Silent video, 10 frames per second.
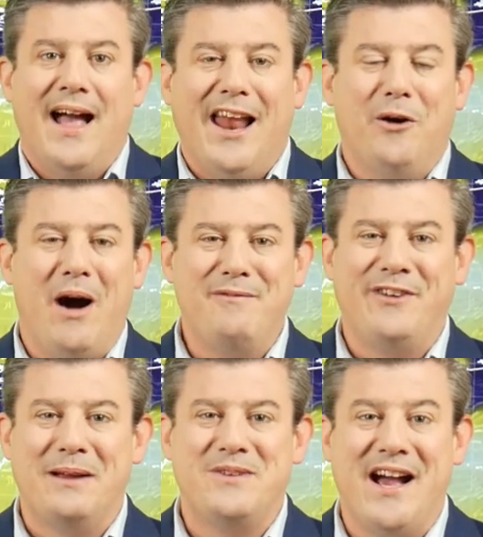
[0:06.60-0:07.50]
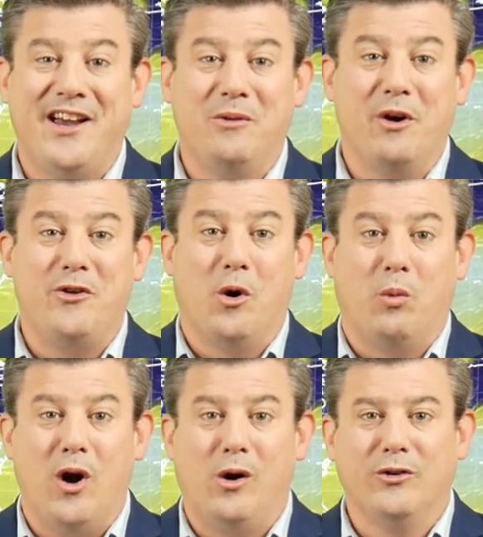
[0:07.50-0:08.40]
Hello, I'm Philip Duncan with your
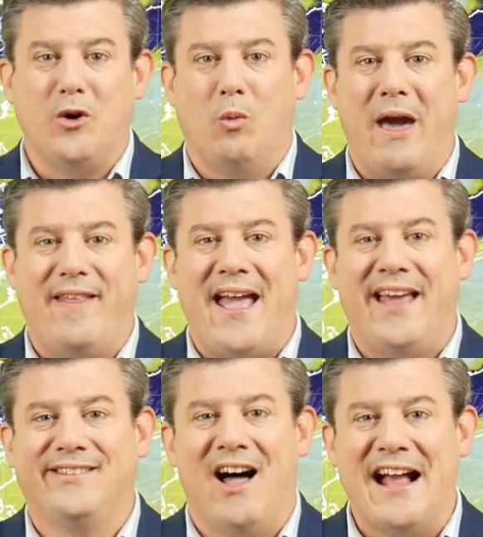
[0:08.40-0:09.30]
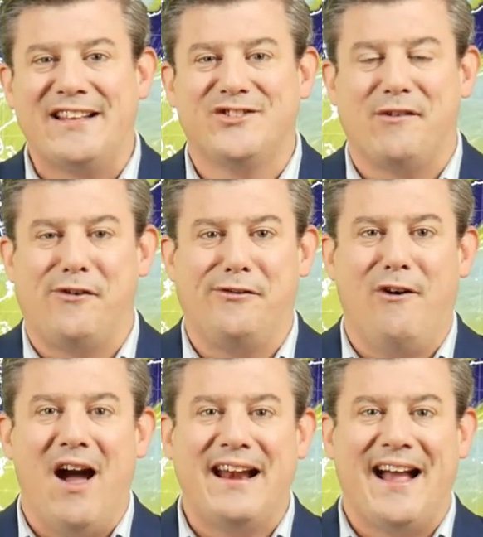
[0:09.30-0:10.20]
world weather headlines for
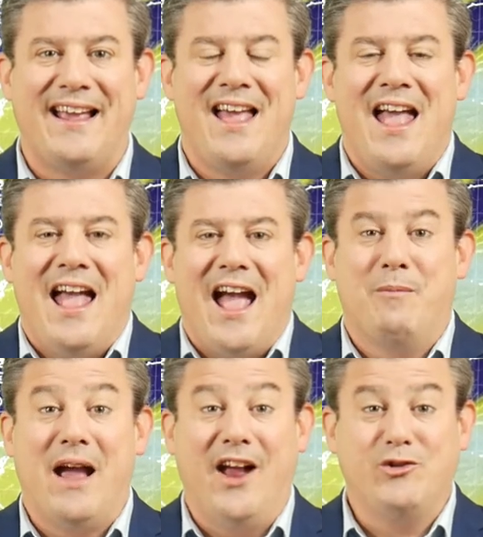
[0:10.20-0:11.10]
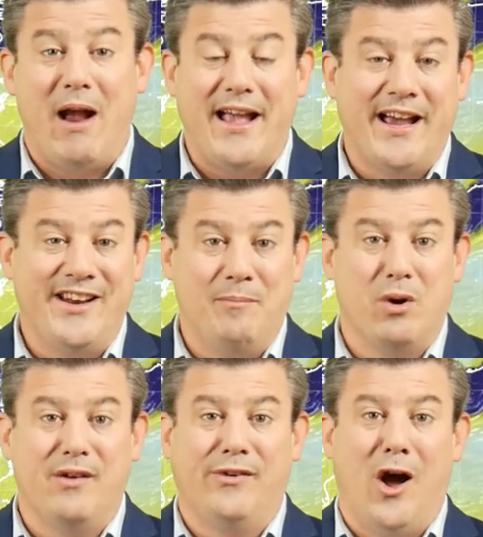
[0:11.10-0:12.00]
Friday. And we are tracking a
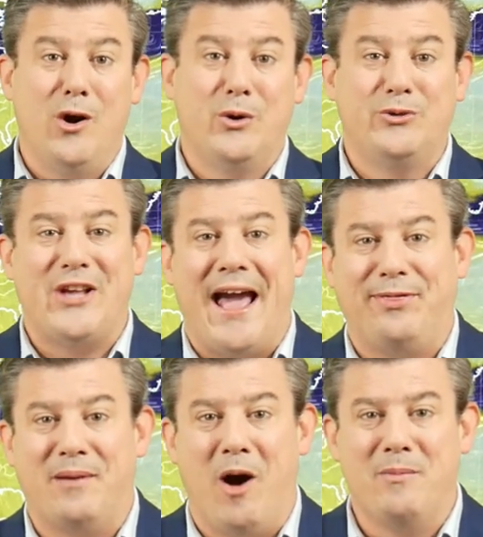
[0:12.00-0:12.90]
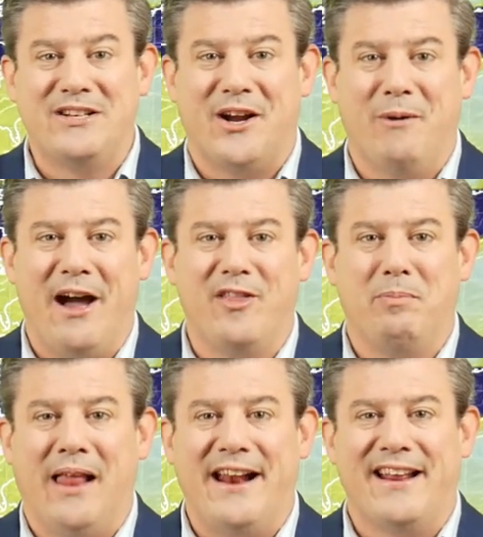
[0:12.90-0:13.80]
number of lows at the moment around the
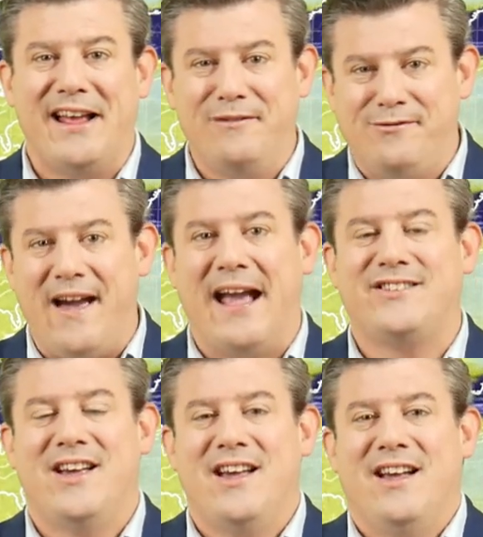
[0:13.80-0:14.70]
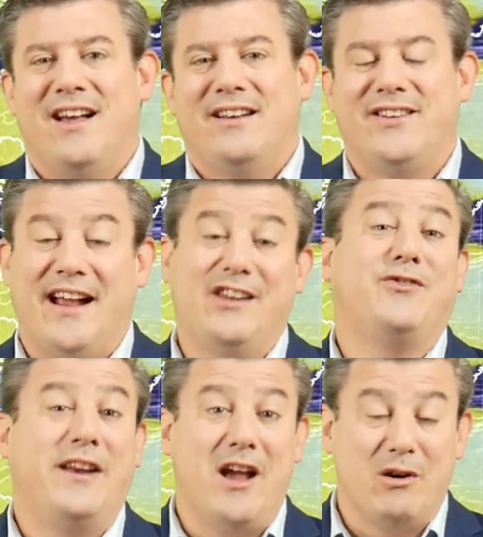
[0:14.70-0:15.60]
planet. In fact, Today's
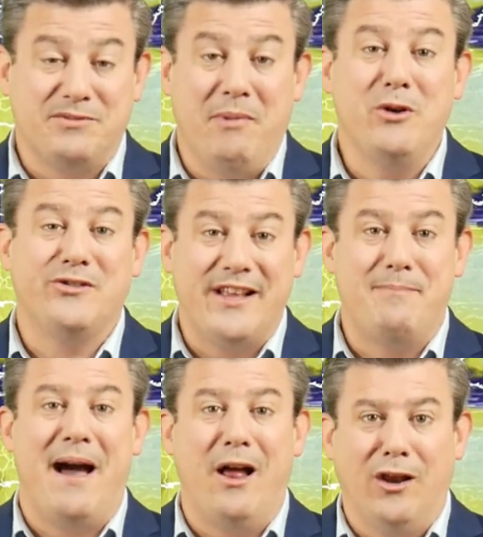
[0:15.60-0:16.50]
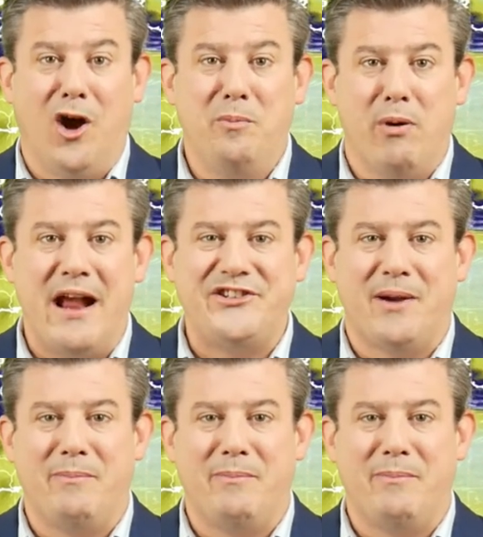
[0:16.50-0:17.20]
video is mostly about low pressure